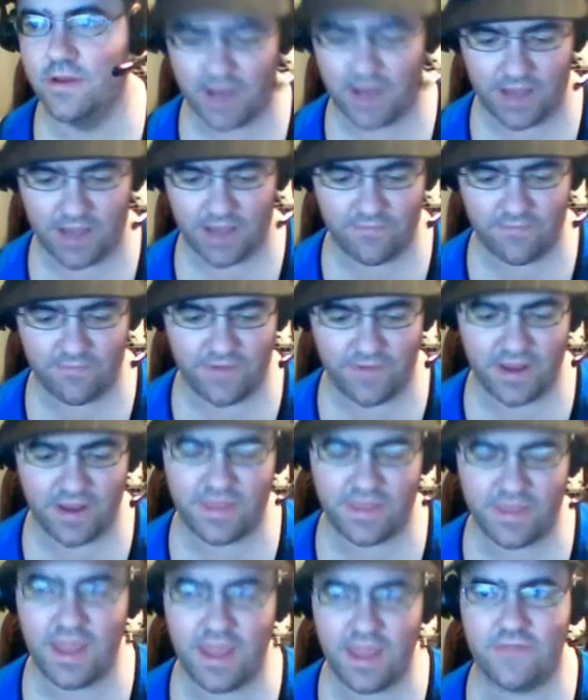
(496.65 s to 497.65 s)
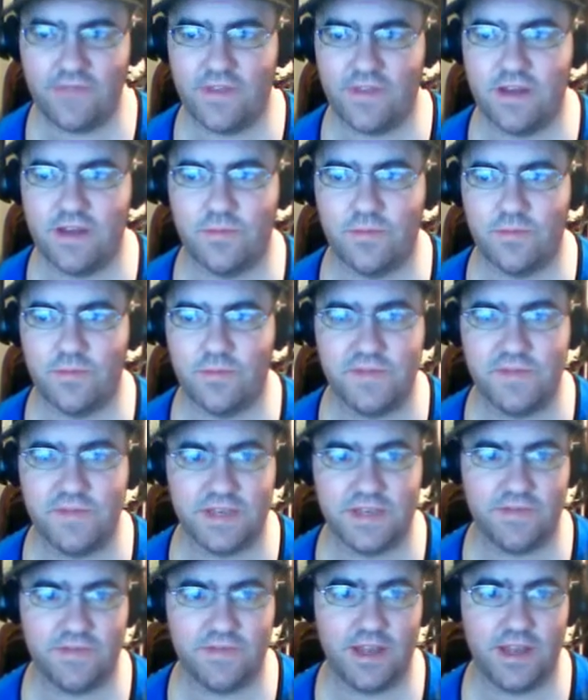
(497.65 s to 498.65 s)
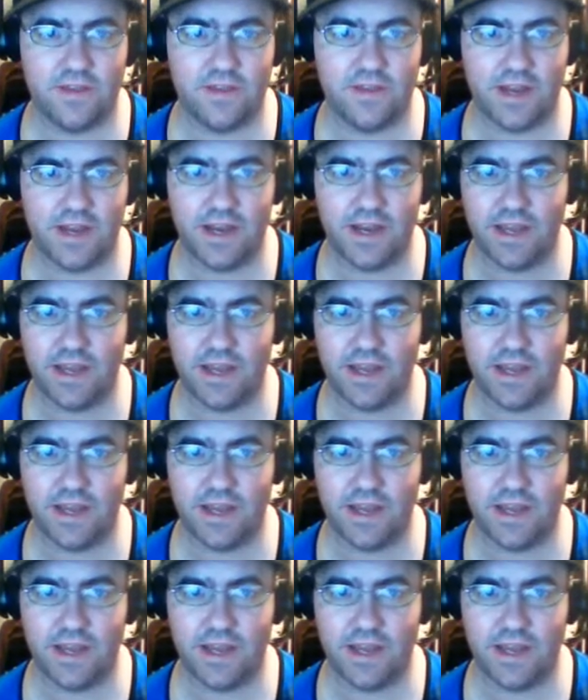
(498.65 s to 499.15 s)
Now, I'm very thankful in a previous video that I